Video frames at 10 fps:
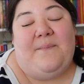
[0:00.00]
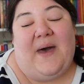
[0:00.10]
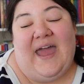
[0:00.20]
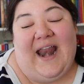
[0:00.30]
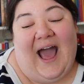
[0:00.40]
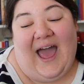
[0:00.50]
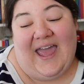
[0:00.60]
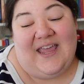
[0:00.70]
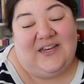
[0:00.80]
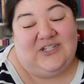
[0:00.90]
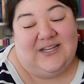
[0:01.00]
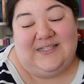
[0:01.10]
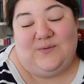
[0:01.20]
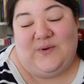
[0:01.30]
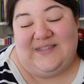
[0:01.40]
but I
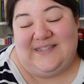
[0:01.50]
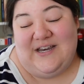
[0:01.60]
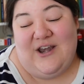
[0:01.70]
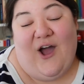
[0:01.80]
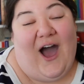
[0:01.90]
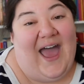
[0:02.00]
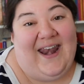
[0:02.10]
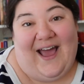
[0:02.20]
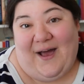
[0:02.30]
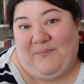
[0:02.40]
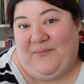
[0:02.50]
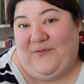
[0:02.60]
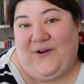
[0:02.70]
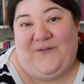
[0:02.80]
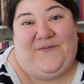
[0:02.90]
just was not up
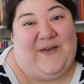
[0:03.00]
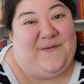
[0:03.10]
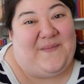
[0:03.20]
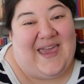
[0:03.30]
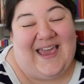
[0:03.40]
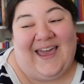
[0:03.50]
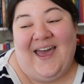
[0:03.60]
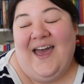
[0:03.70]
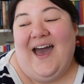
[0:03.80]
for filming.